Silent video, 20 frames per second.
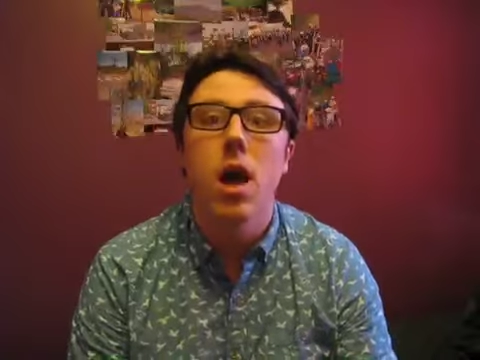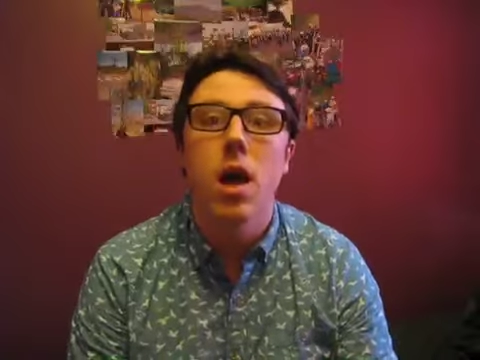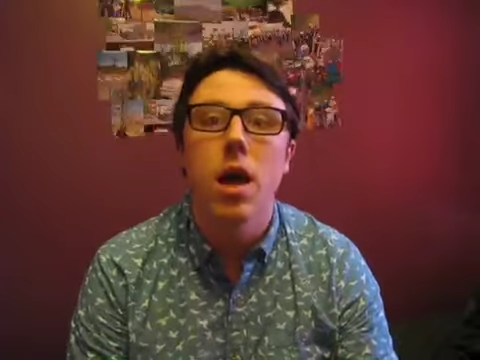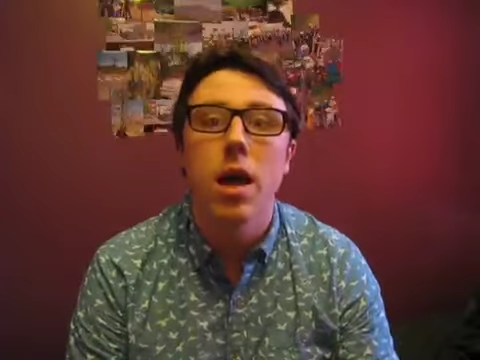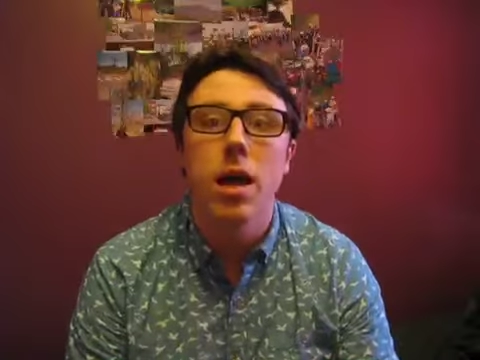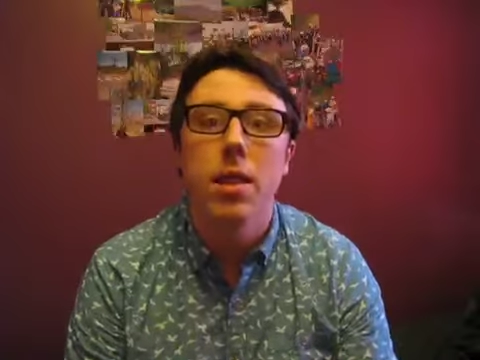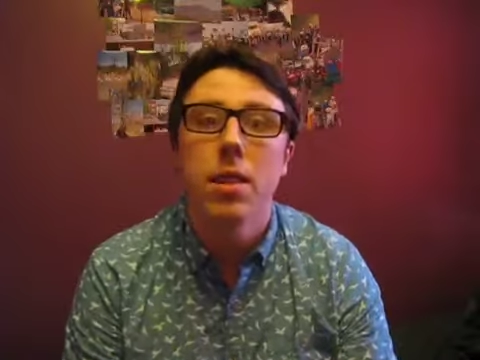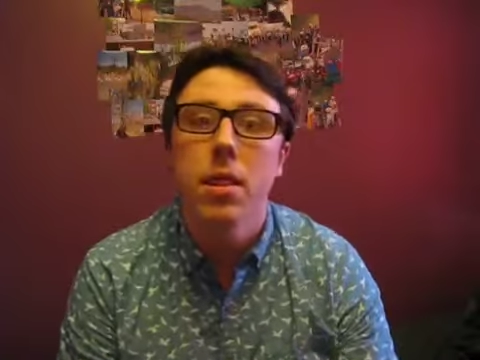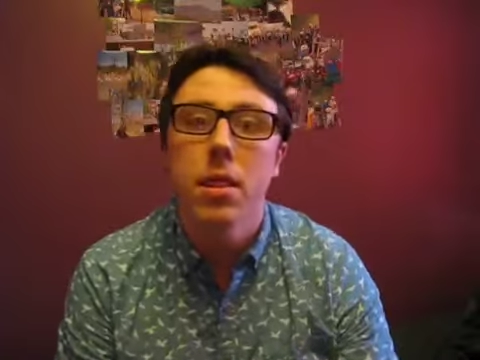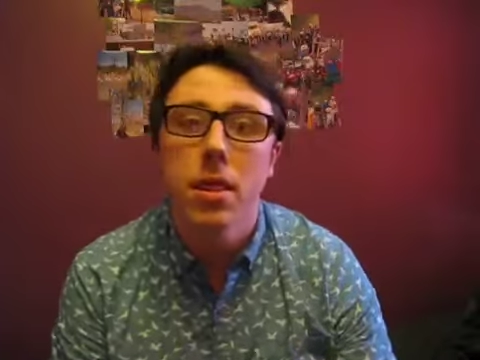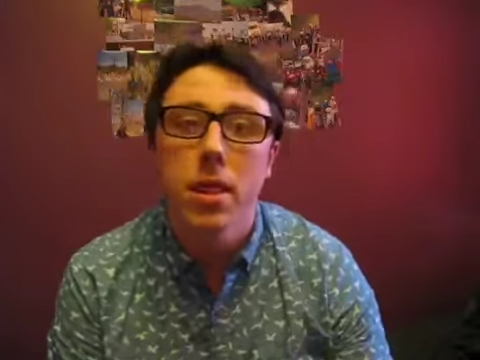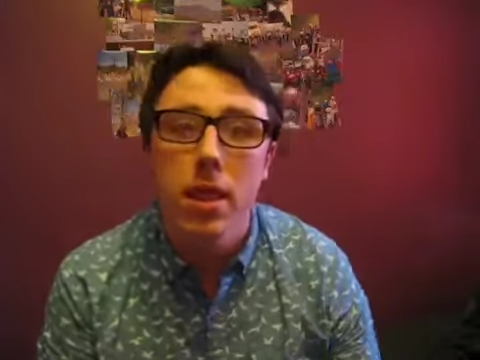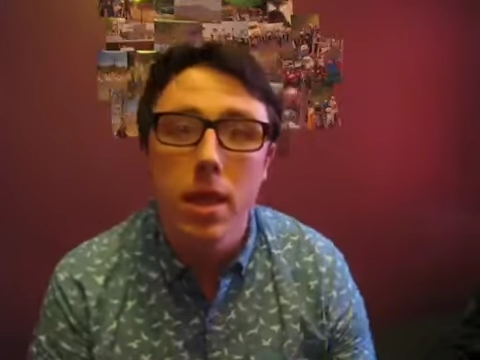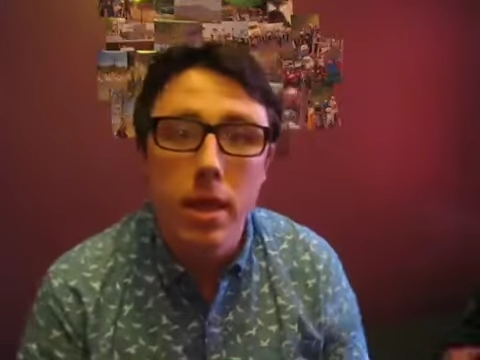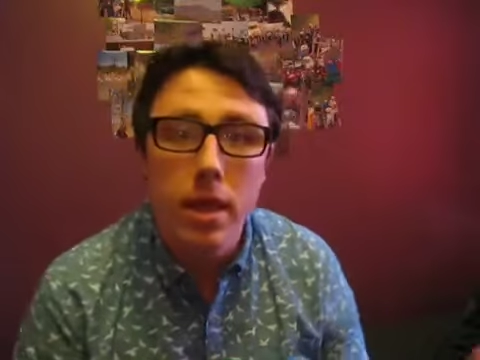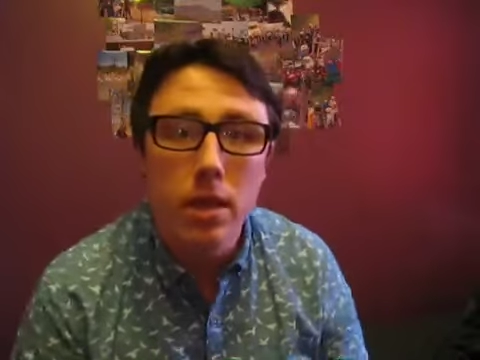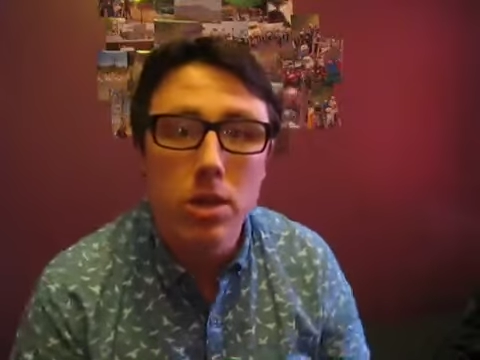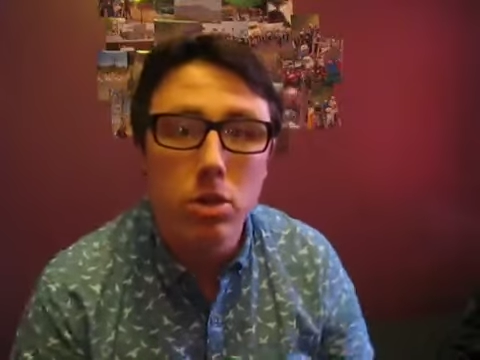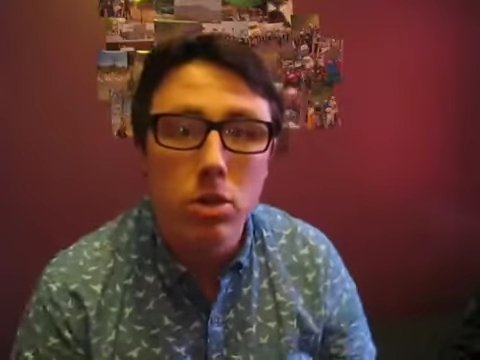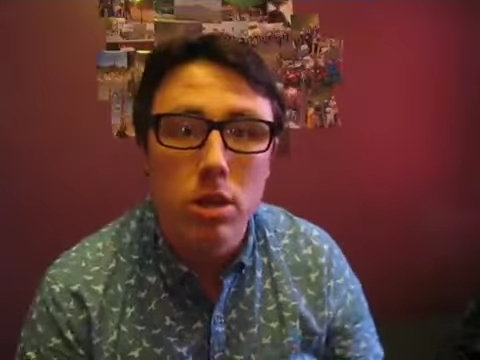in
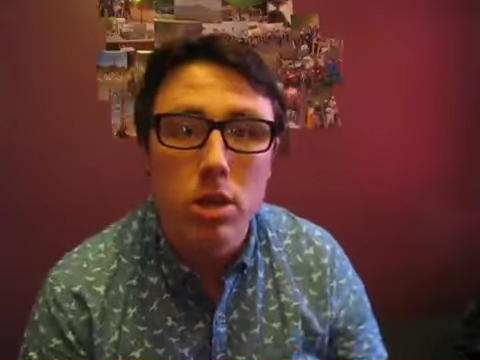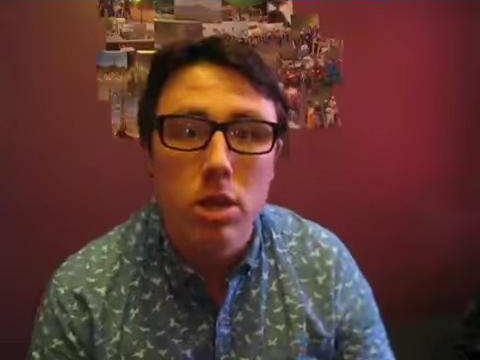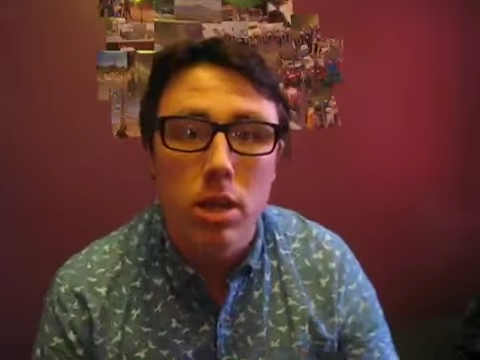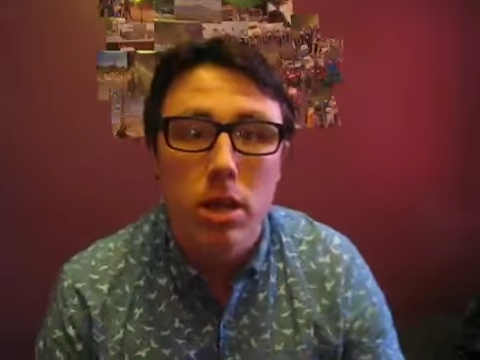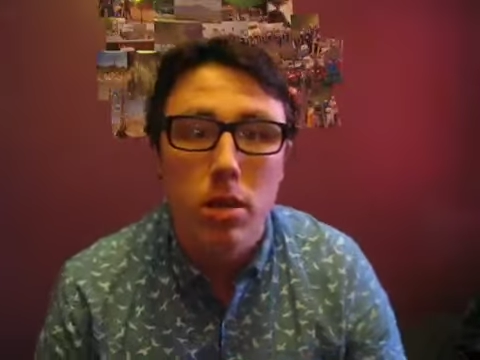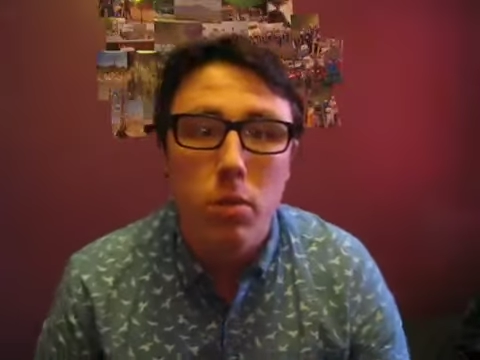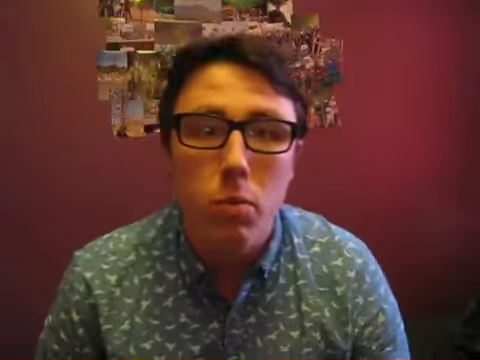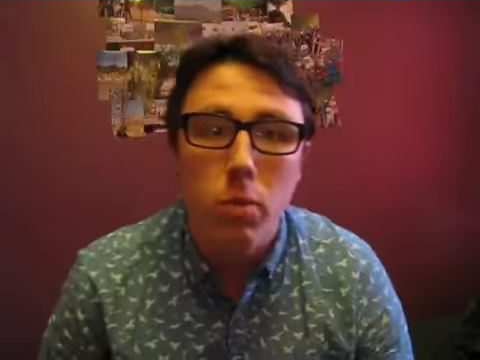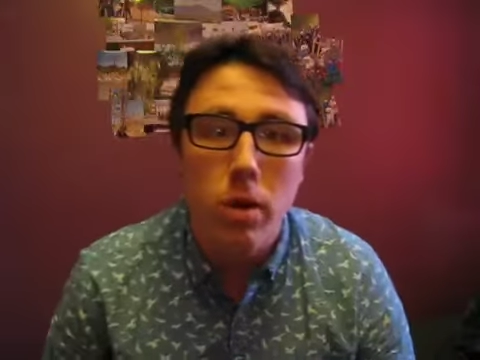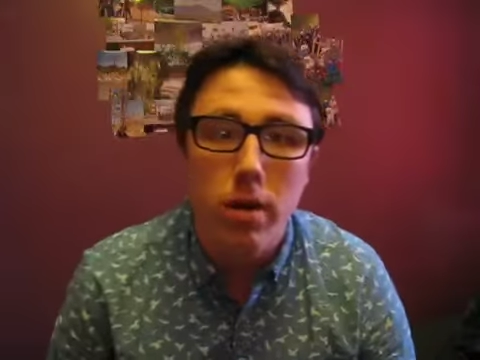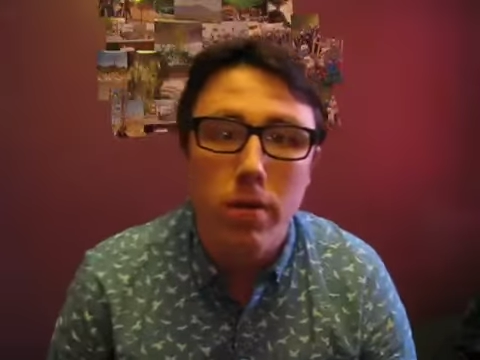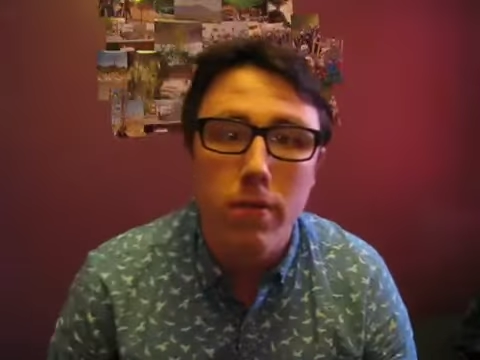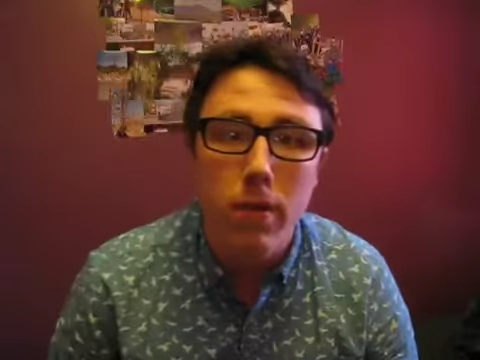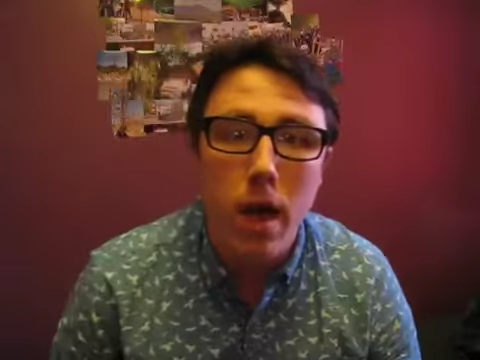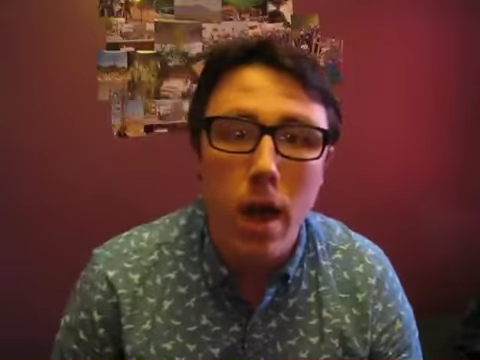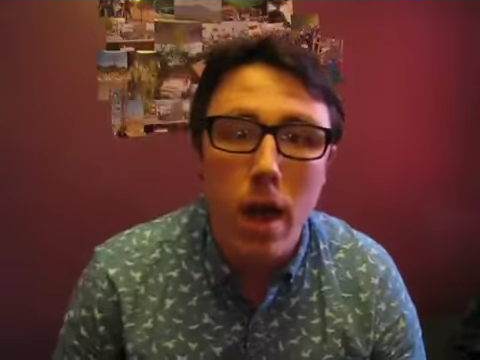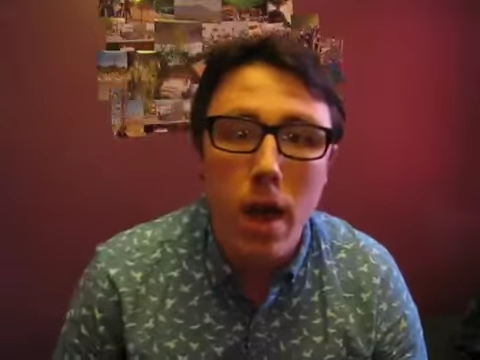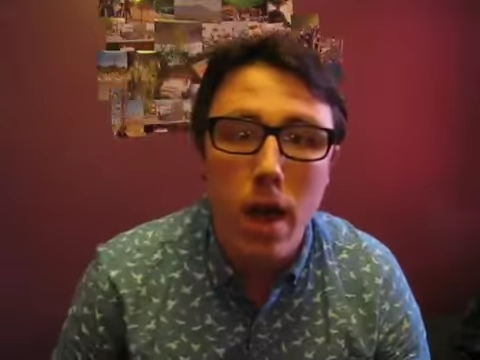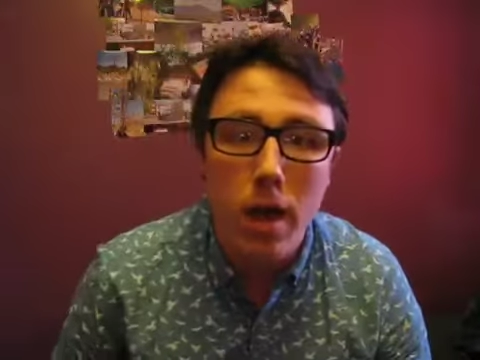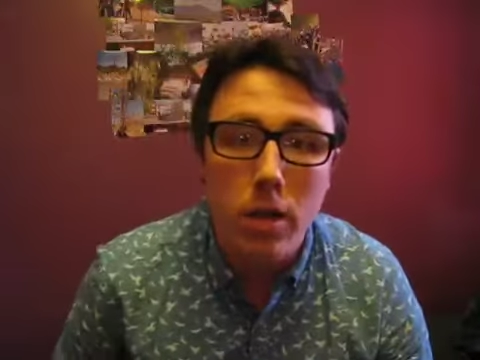the trilogy with
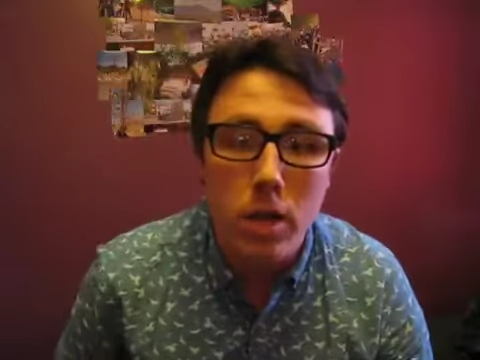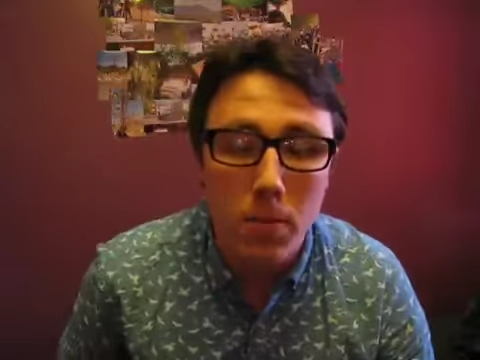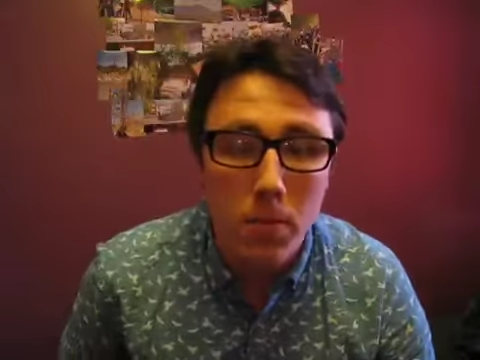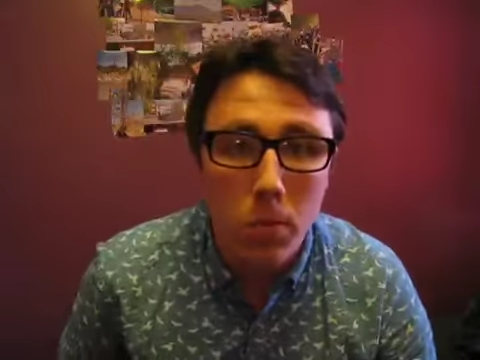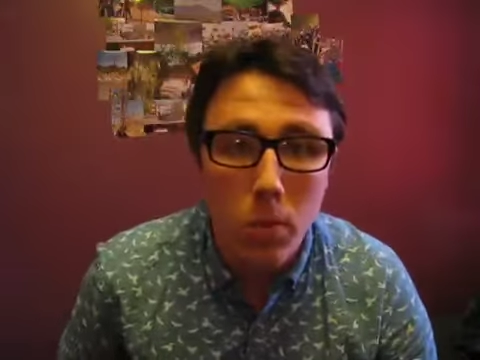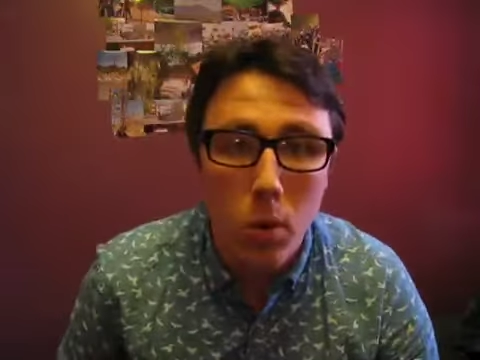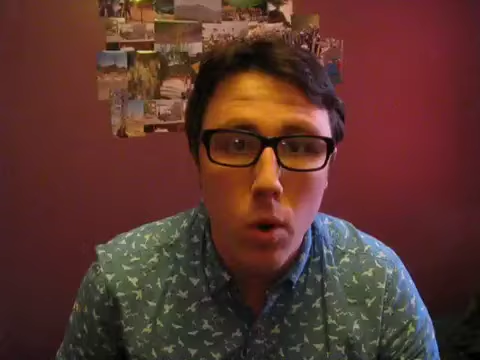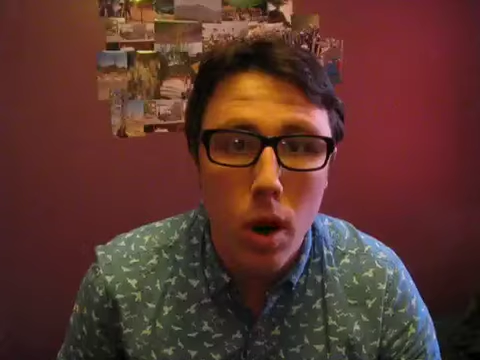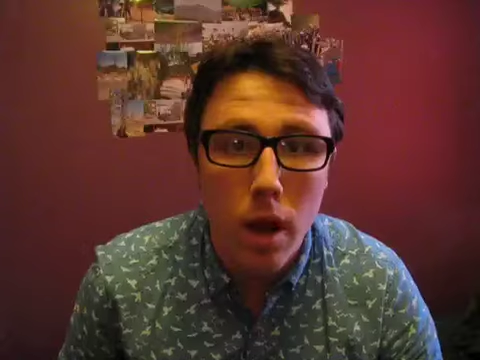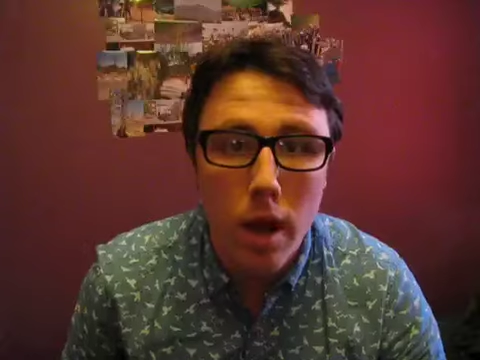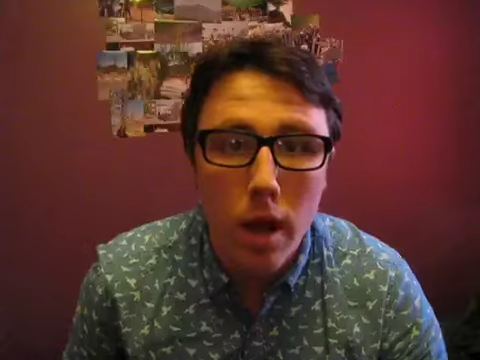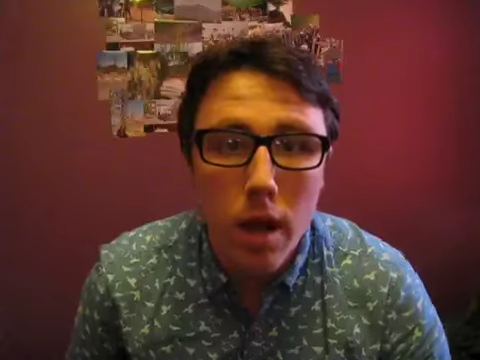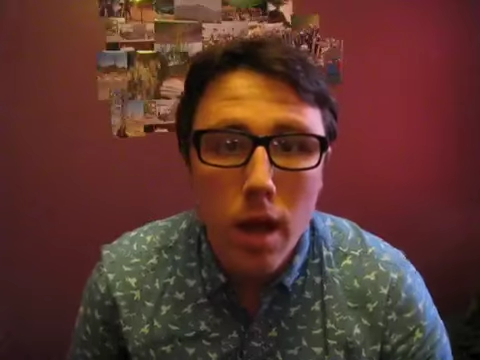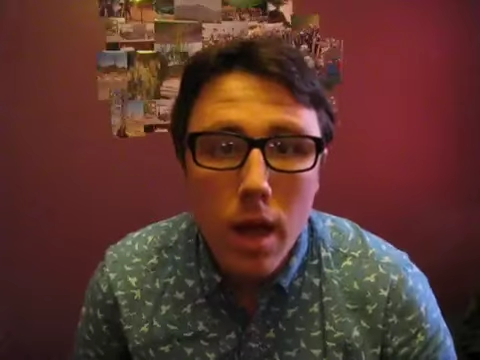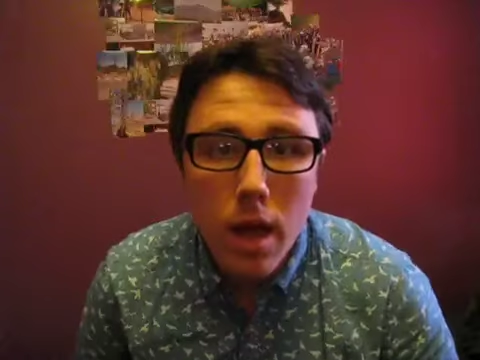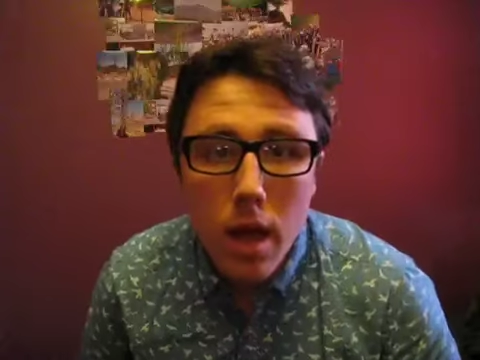Tobey Maguire.